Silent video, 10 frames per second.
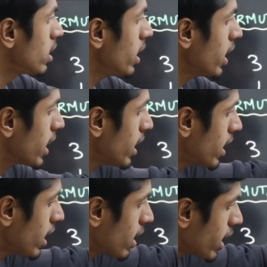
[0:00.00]
3 can
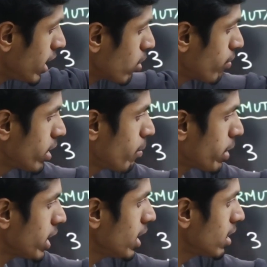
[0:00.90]
take any of the
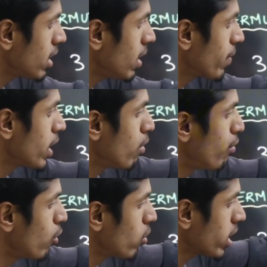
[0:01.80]
remaining 3,
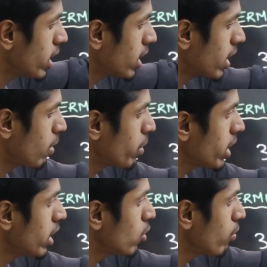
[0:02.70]
4 can take
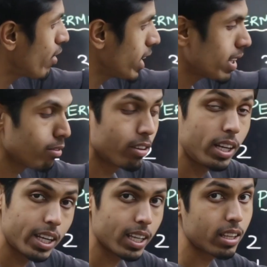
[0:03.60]
remaining 2, 5
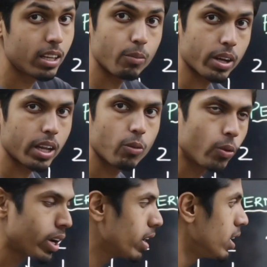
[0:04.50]
will take the remaining
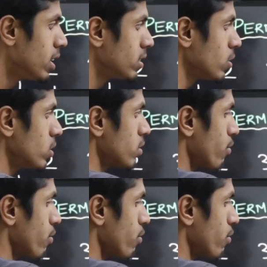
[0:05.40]
1. So it's